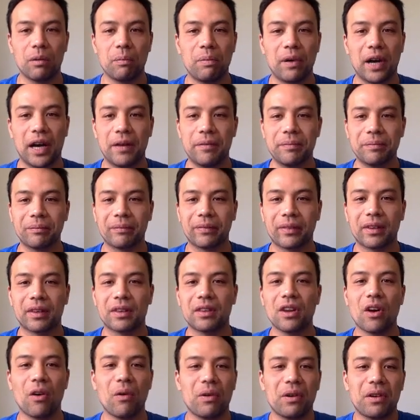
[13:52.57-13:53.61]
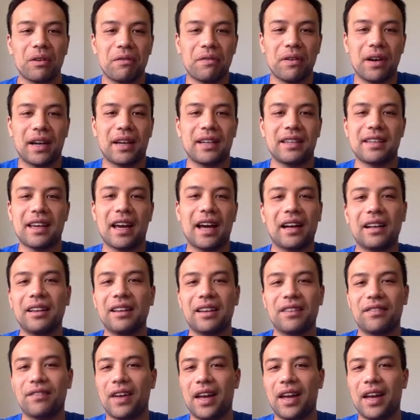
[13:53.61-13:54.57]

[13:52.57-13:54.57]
but no one could fucking tackle him.